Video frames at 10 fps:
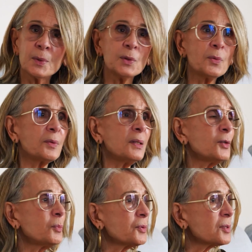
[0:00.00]
What you think
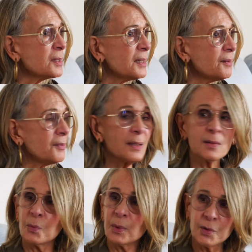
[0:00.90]
you perceive
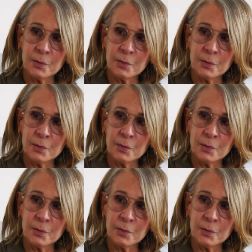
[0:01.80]
isn't what